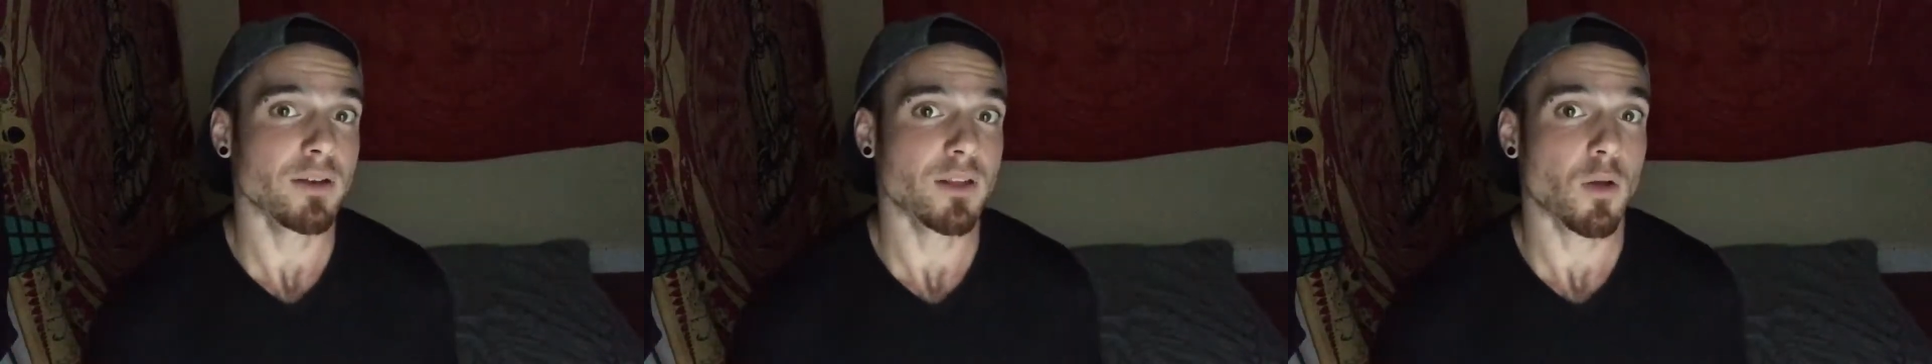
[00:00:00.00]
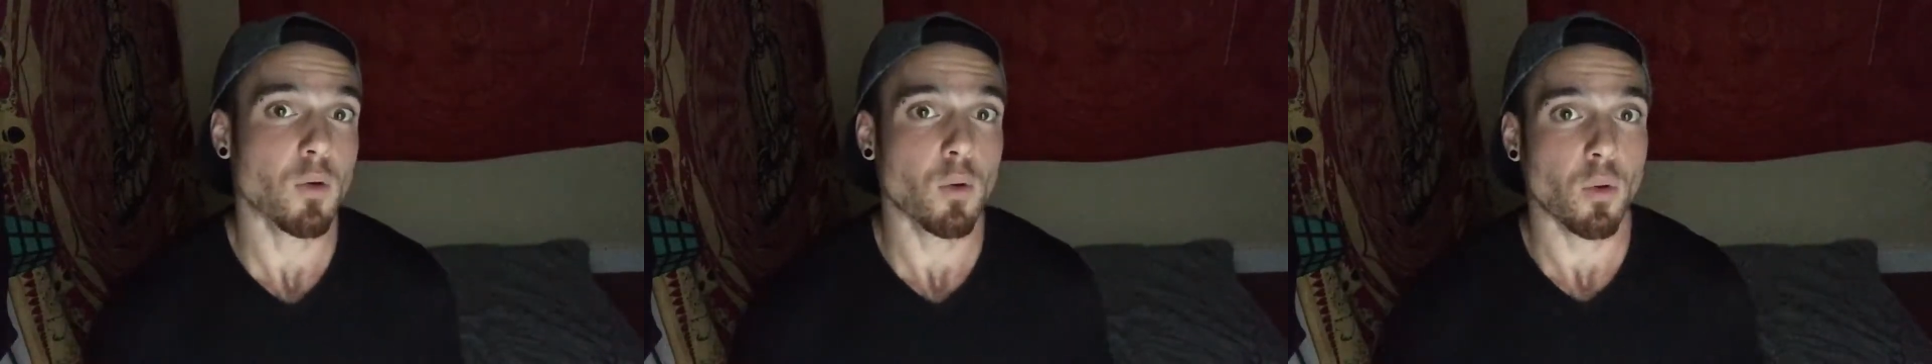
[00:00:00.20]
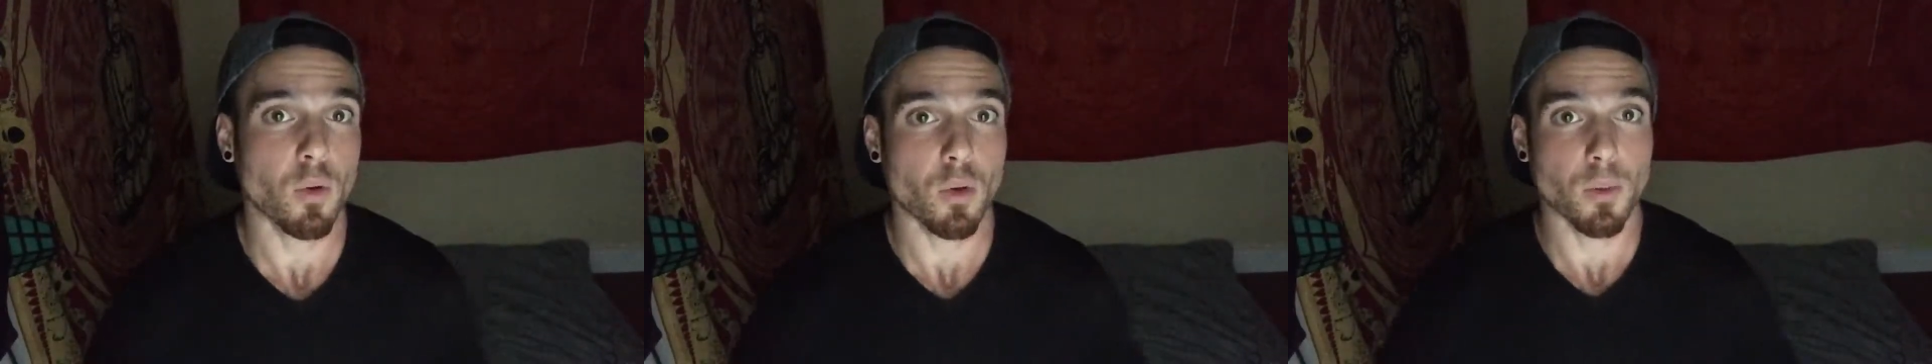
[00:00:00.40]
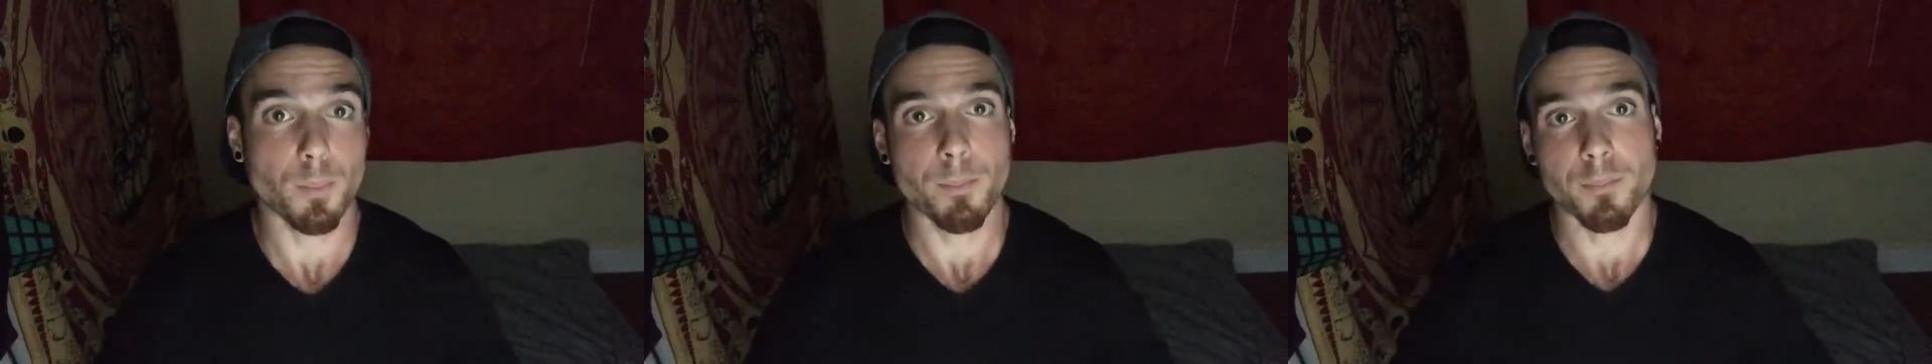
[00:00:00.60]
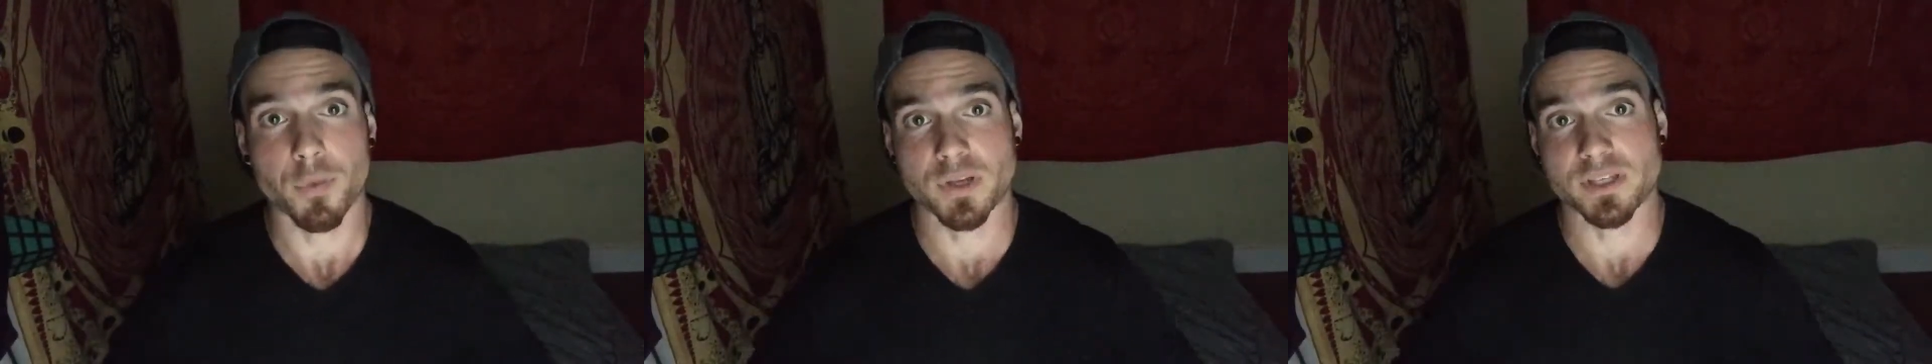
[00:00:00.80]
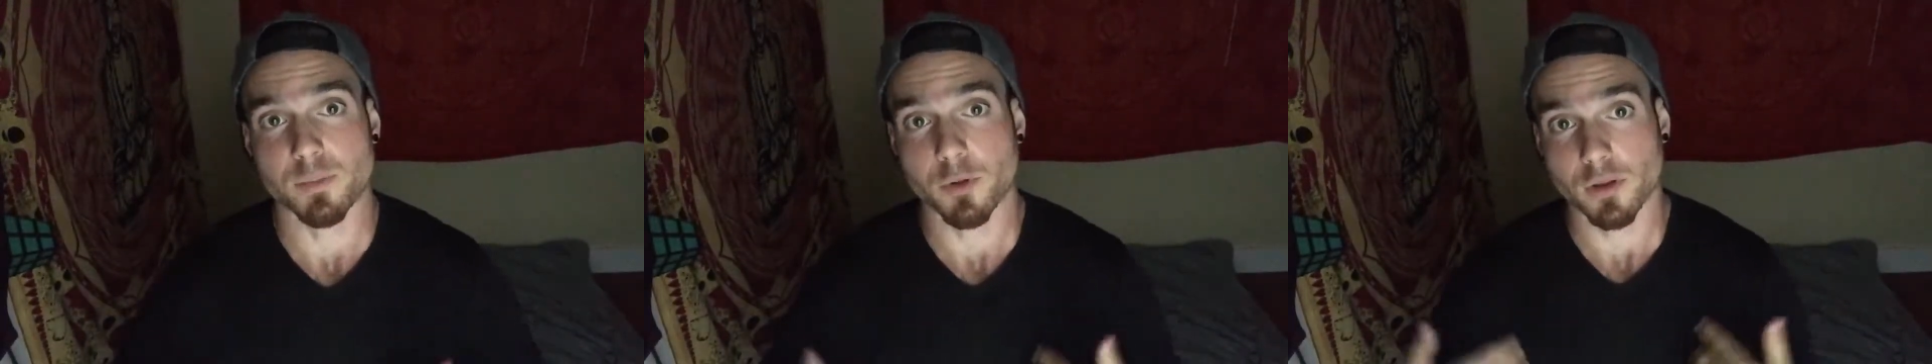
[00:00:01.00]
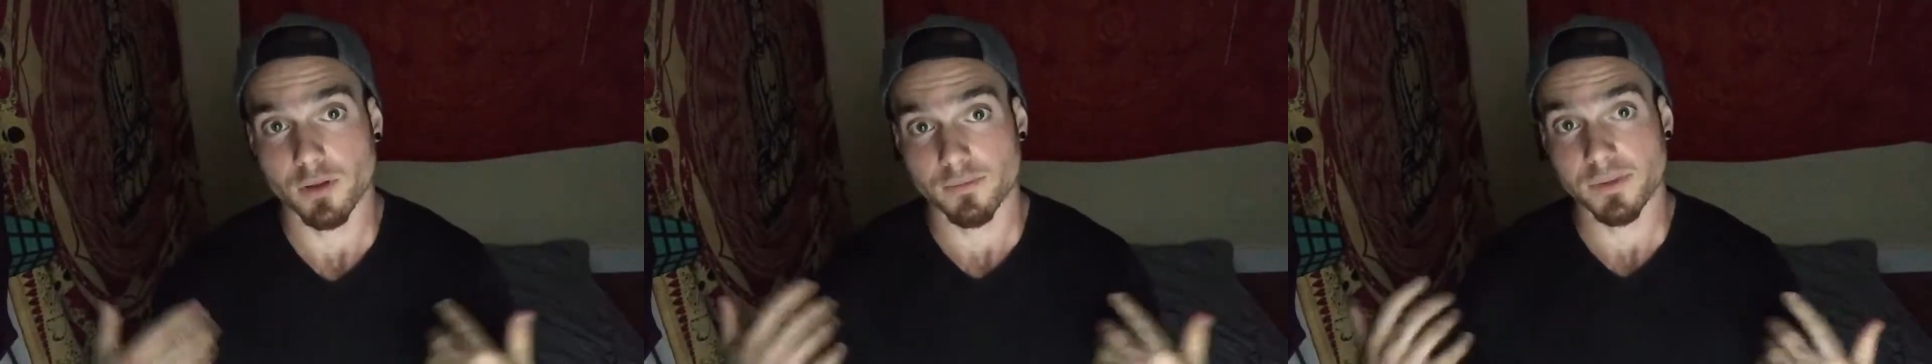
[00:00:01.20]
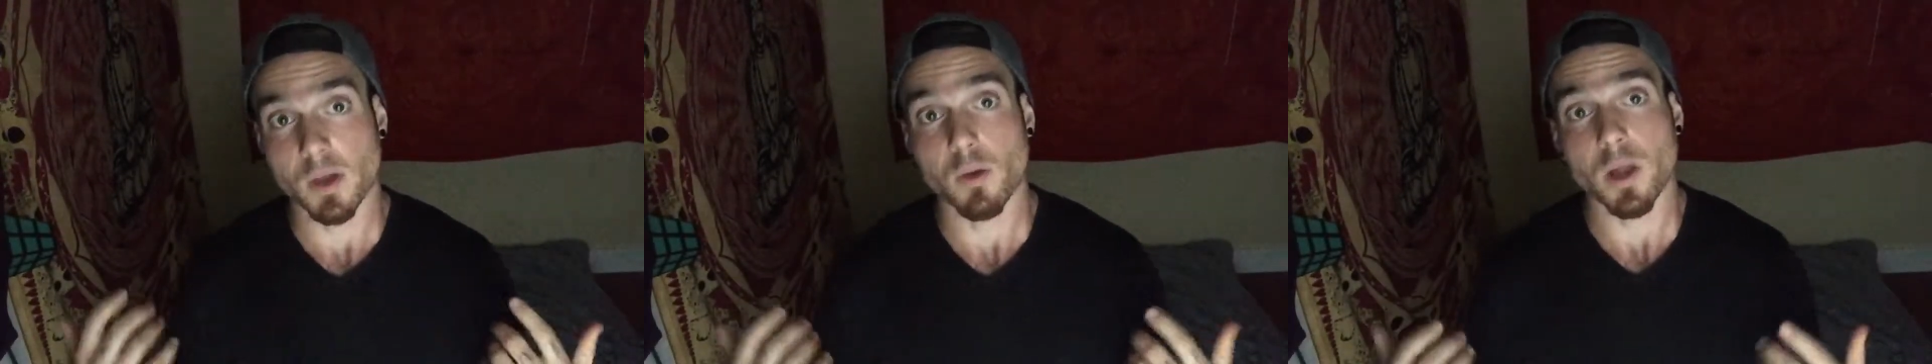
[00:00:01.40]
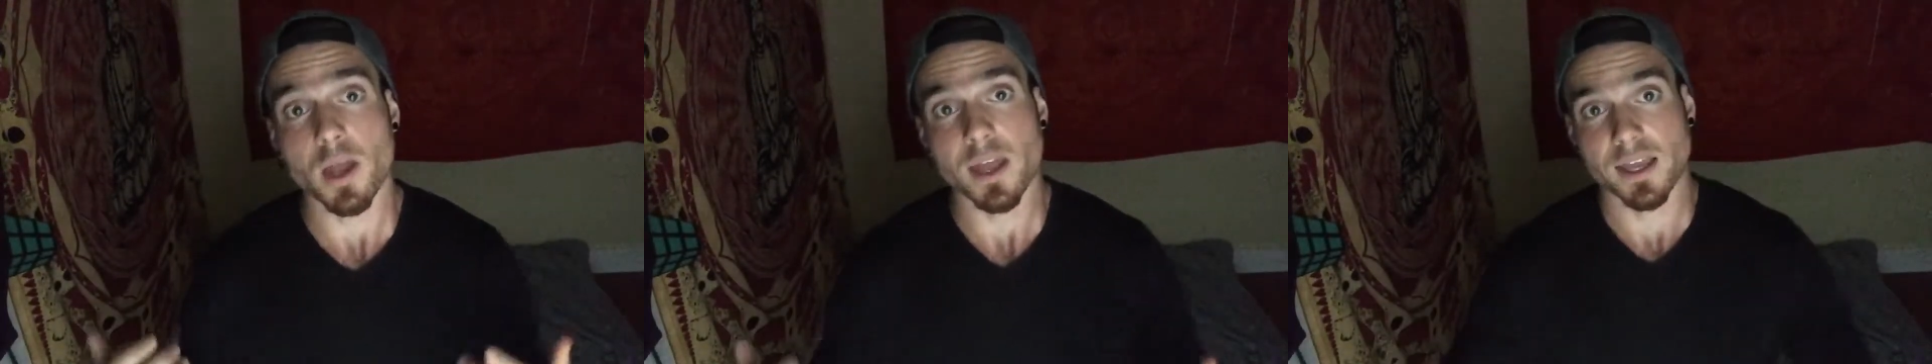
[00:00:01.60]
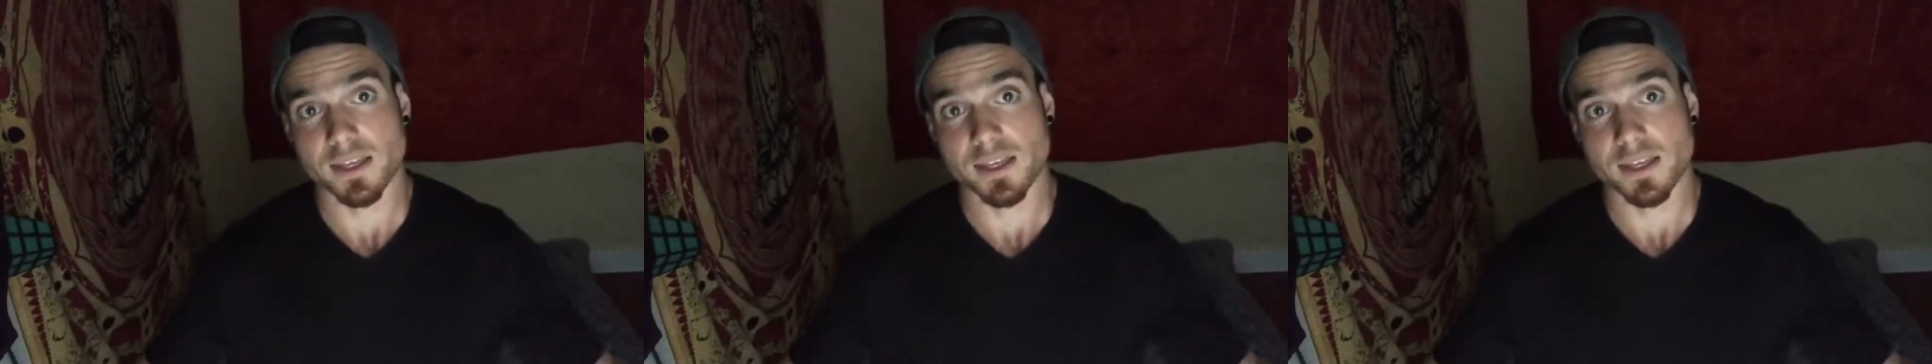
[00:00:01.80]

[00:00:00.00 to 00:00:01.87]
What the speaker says: and the whole principle of yoga